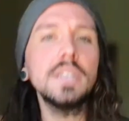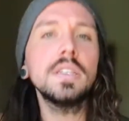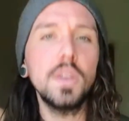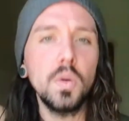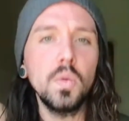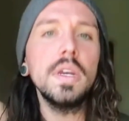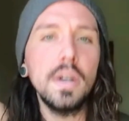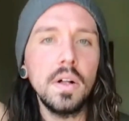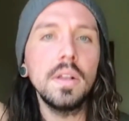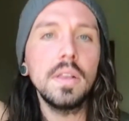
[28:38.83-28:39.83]
to the
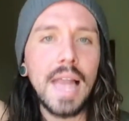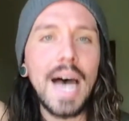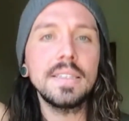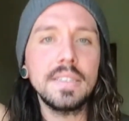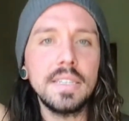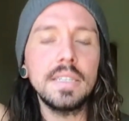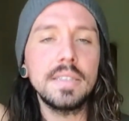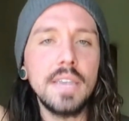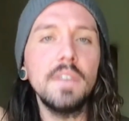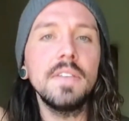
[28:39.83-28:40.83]
real lasting
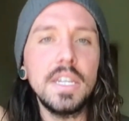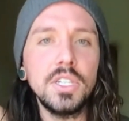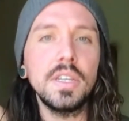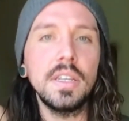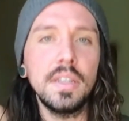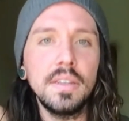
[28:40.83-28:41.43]
salvation,